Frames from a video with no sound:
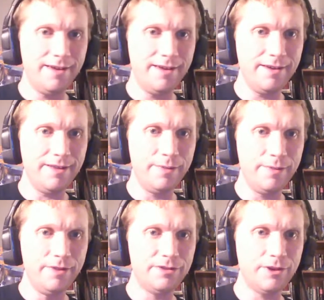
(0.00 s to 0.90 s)
balloon
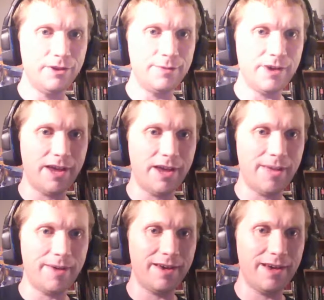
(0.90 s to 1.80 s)
sculpture guy came
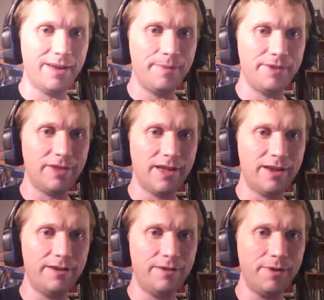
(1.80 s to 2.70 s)
back. I got a picture of that on
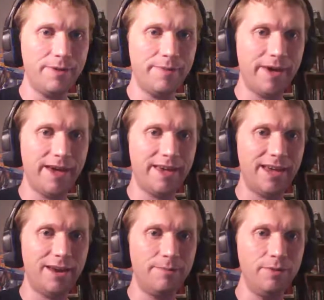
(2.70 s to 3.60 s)
the way back. He had a blue
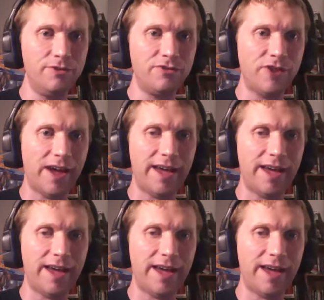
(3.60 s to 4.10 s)
dragon this